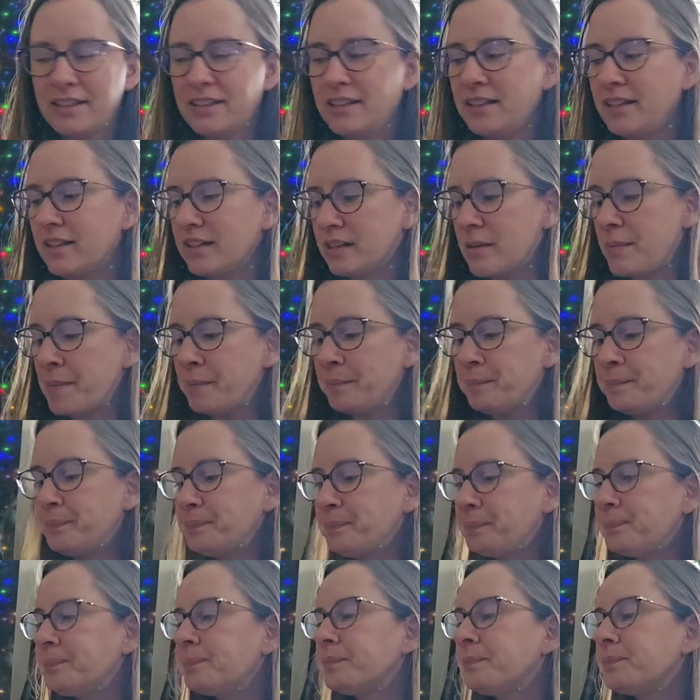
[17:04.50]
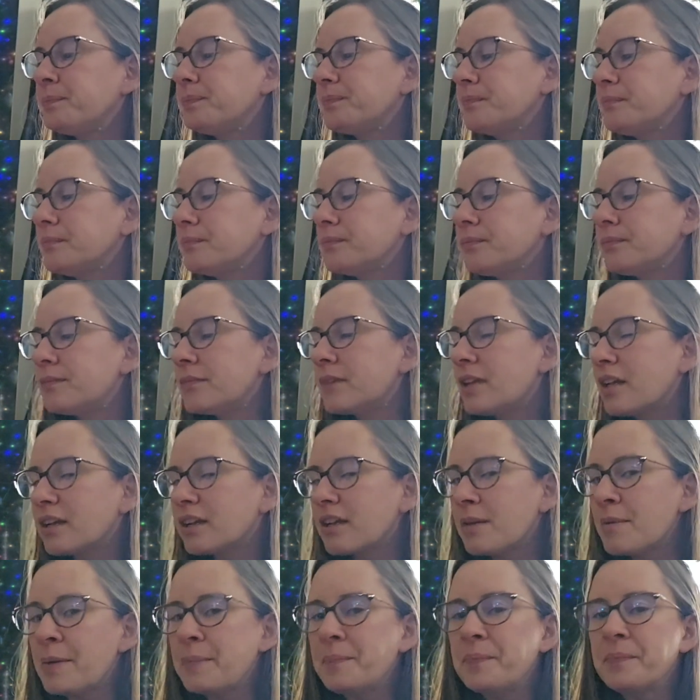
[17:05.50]
Come on.
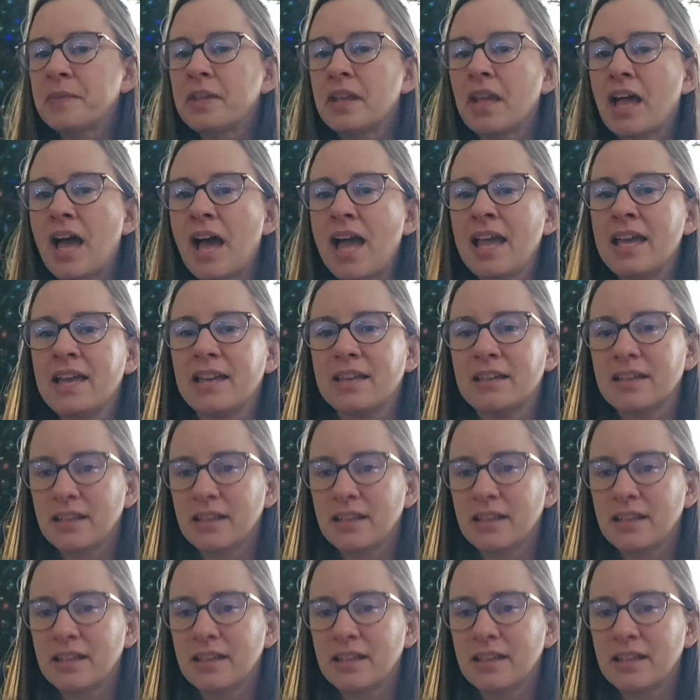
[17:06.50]
Come on. Hi.